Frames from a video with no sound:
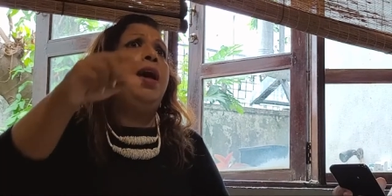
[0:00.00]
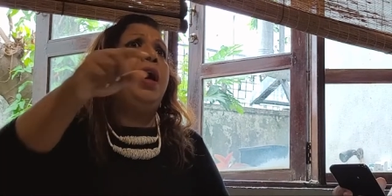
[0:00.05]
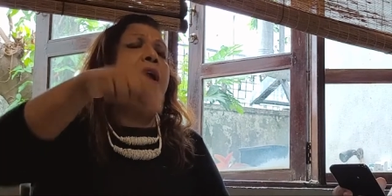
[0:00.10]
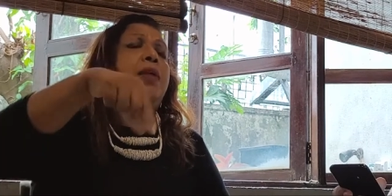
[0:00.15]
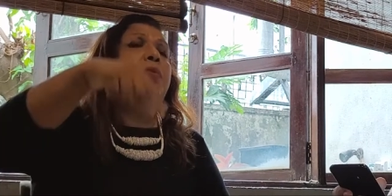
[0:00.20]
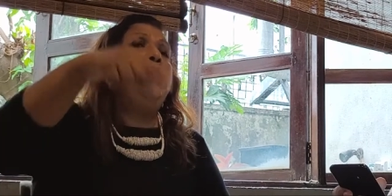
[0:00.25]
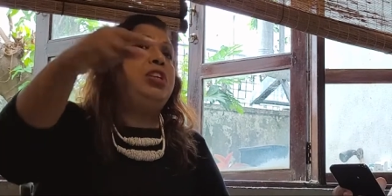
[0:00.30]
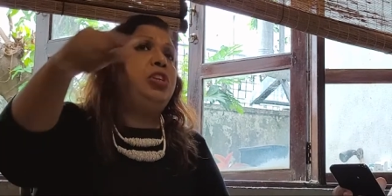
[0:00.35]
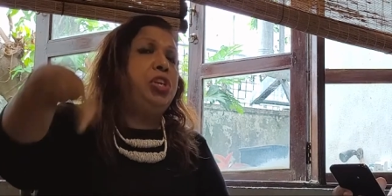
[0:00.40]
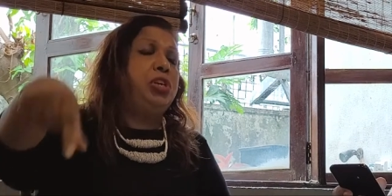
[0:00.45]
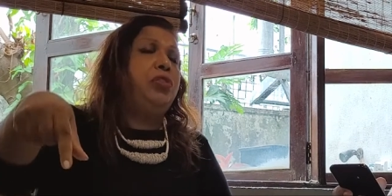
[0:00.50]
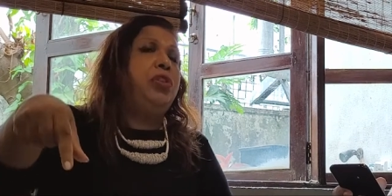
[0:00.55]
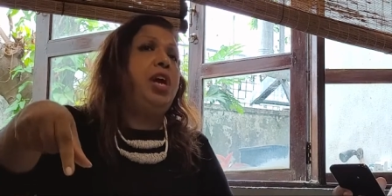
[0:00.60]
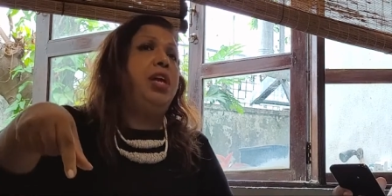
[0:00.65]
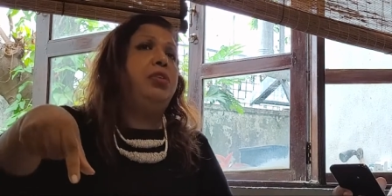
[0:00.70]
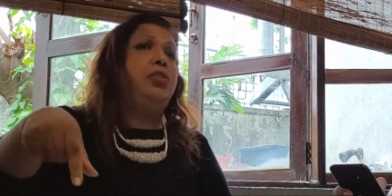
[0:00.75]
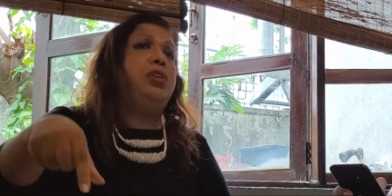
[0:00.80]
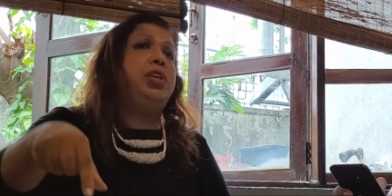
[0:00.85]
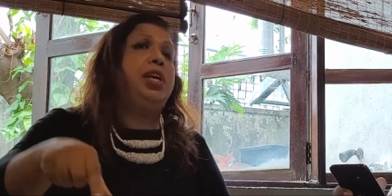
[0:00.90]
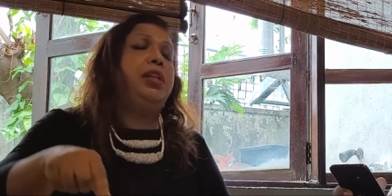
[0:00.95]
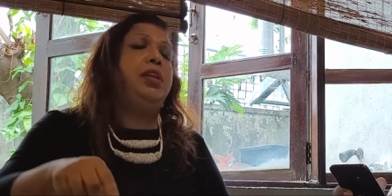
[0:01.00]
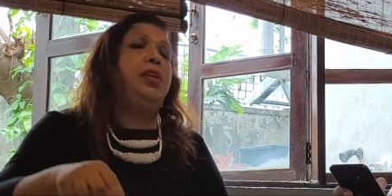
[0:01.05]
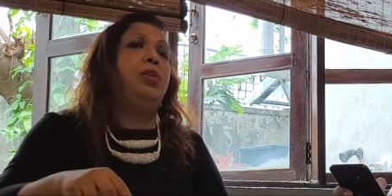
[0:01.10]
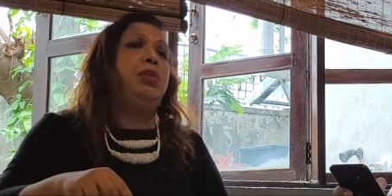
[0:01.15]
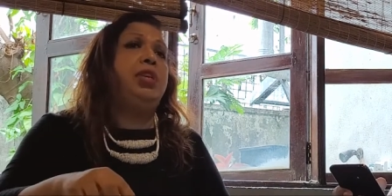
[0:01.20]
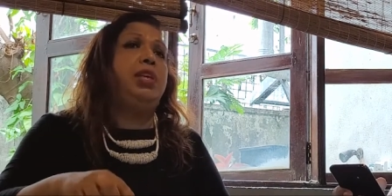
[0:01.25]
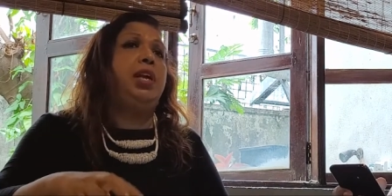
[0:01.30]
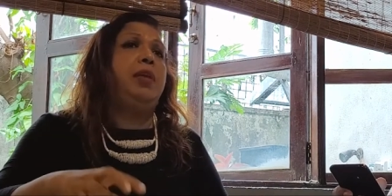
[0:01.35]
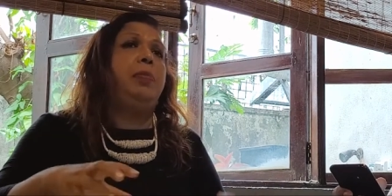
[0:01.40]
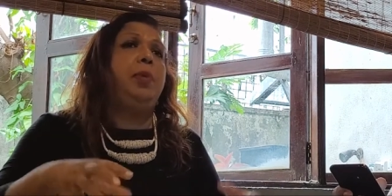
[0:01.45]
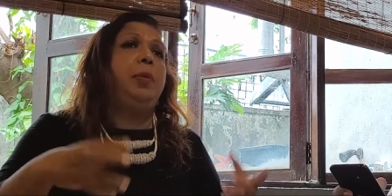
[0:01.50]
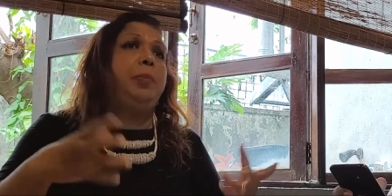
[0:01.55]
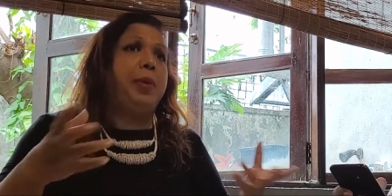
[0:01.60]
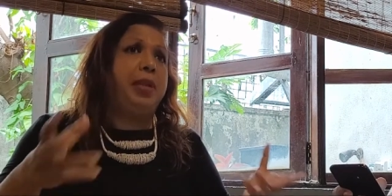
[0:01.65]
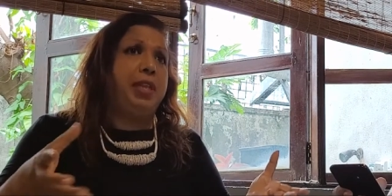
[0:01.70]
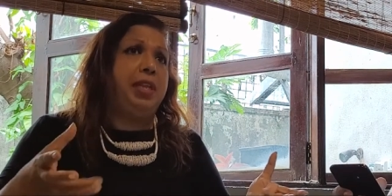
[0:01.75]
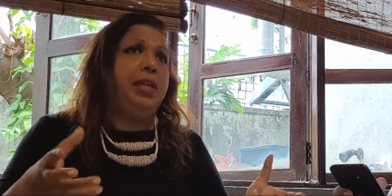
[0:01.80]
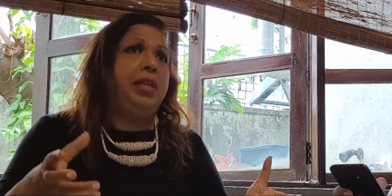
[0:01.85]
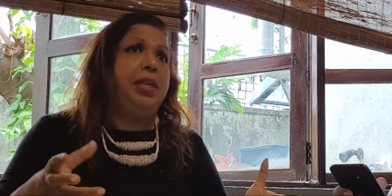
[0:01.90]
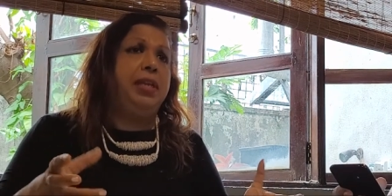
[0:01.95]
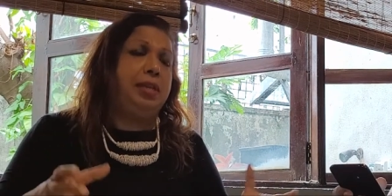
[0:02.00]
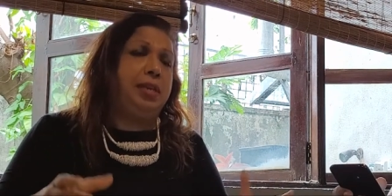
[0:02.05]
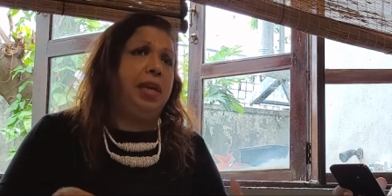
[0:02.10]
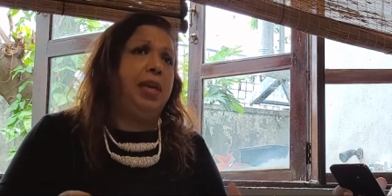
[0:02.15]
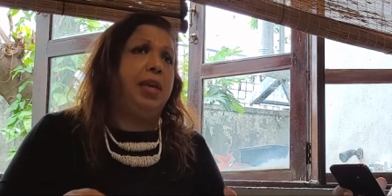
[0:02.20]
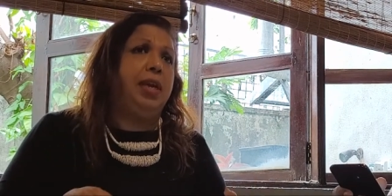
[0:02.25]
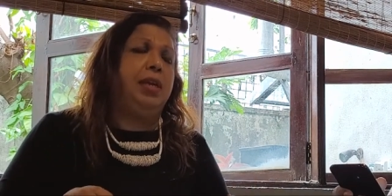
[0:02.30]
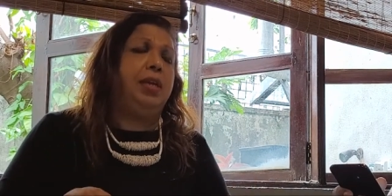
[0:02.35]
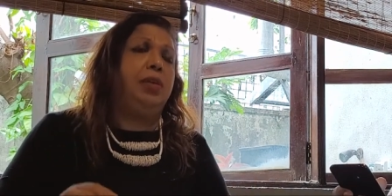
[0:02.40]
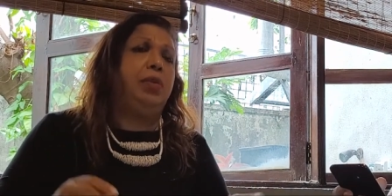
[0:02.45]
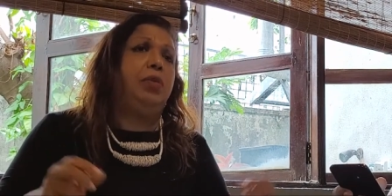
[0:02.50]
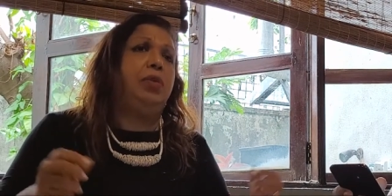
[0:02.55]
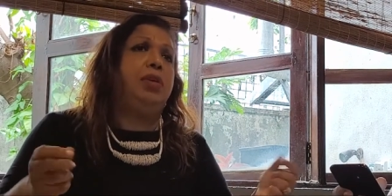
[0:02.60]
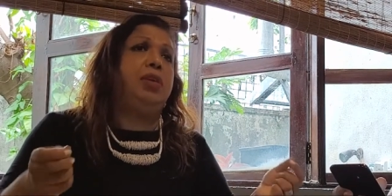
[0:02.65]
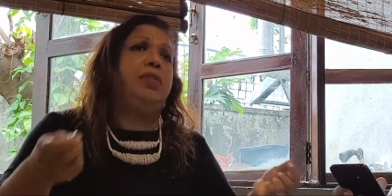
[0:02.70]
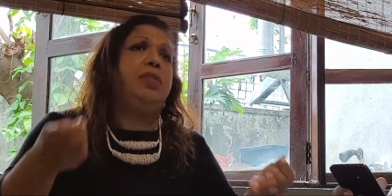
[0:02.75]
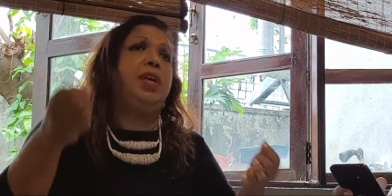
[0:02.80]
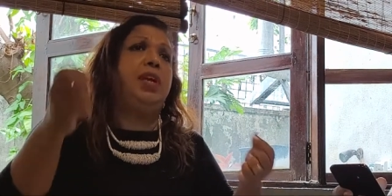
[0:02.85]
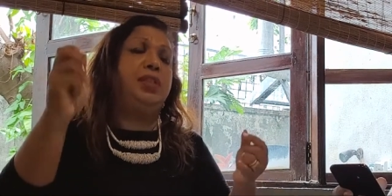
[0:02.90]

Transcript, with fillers: And when she tried to tell the hotel people, they didn't take any notice.